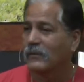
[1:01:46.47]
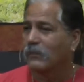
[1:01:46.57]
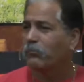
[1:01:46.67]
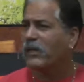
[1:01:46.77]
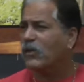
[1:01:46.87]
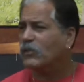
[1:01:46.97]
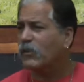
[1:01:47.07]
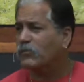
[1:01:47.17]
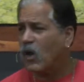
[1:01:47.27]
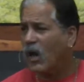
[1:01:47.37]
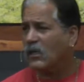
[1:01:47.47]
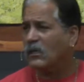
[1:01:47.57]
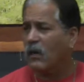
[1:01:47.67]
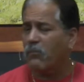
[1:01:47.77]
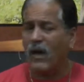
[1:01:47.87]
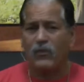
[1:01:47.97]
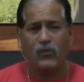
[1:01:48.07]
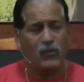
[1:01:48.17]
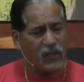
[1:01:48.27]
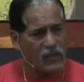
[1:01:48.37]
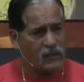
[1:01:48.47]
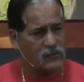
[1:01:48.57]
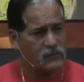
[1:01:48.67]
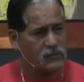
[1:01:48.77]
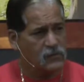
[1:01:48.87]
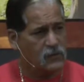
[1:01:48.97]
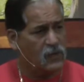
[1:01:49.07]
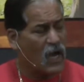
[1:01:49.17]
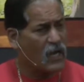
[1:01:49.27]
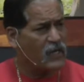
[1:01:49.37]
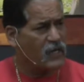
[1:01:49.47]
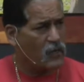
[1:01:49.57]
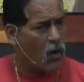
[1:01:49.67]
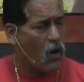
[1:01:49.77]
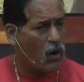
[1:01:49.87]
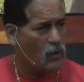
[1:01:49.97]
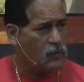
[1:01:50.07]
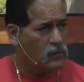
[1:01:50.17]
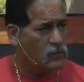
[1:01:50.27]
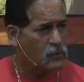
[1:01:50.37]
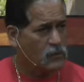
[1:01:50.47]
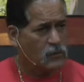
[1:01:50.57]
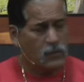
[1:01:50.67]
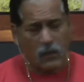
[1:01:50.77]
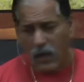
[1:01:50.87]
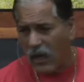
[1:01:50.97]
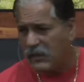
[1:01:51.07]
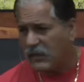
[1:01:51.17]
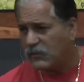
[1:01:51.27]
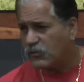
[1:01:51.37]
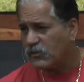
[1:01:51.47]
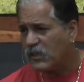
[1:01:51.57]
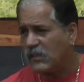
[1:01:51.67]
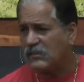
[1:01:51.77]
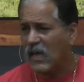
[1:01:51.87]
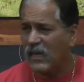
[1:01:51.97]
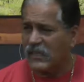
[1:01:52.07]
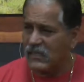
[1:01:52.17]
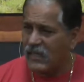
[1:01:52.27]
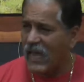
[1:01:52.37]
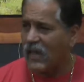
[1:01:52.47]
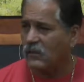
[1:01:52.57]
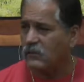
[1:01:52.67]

But it goes from talking about things God, I need a car. I need this. I need that.